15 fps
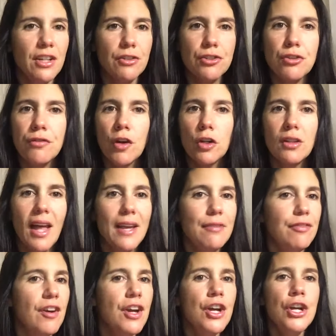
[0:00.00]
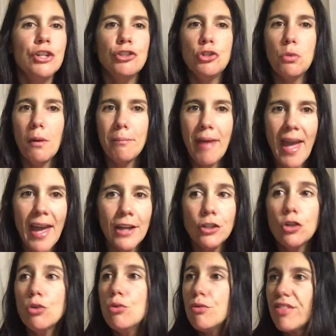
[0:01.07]
years of her life to a man
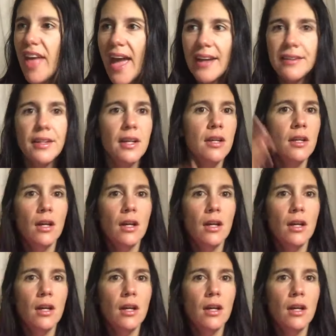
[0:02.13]
who then